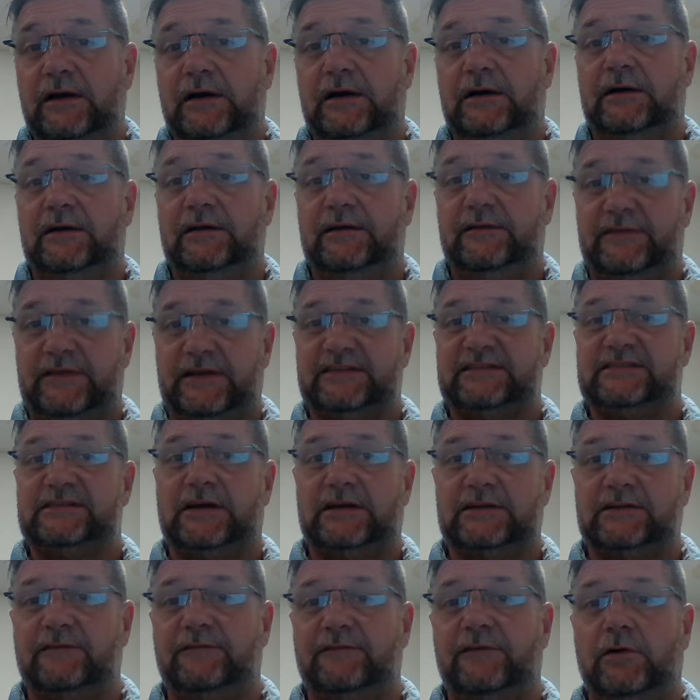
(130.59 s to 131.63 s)
If that's
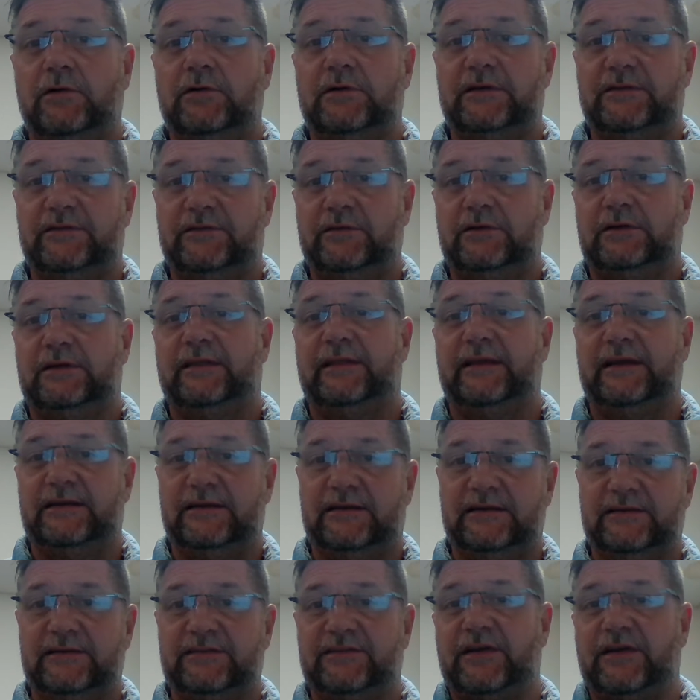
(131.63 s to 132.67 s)
not the focus, you could
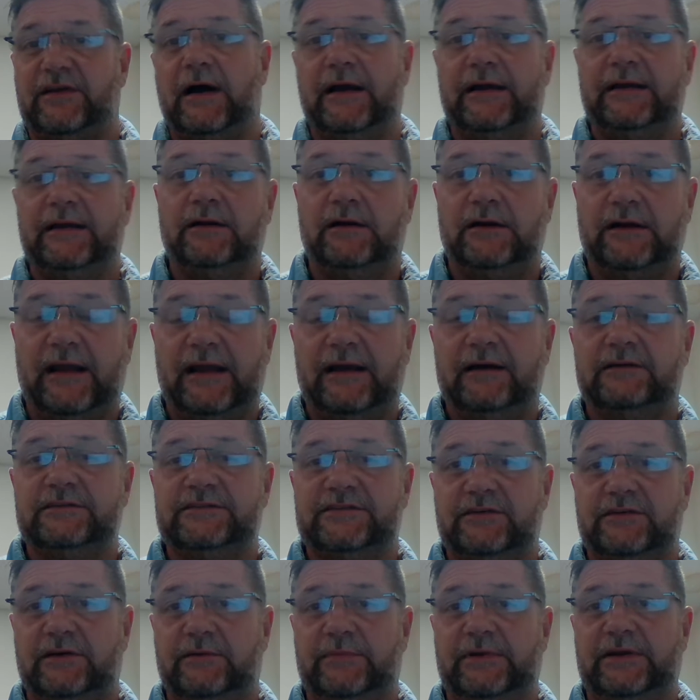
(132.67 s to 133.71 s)
then decide on how
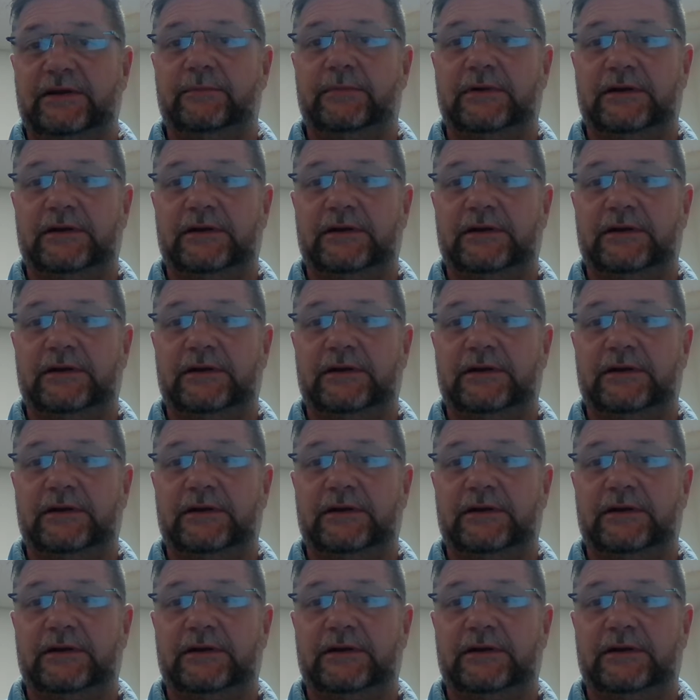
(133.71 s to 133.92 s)
it's going to be.